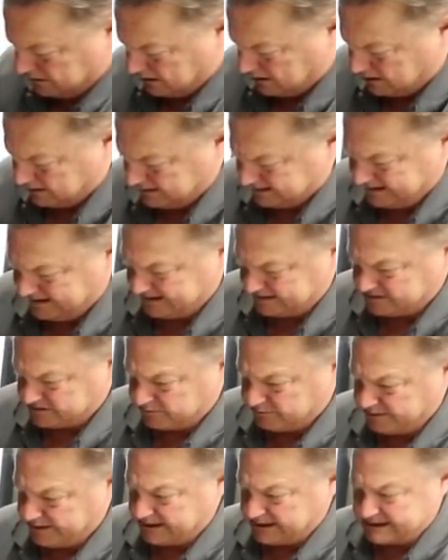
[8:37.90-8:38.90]
all lit
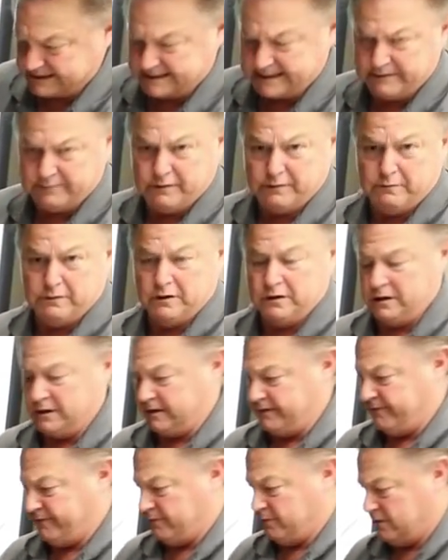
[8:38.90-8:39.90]
so we can see what we're
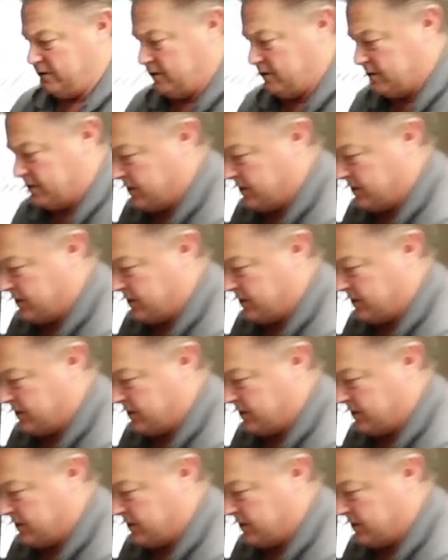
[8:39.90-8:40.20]
looking for.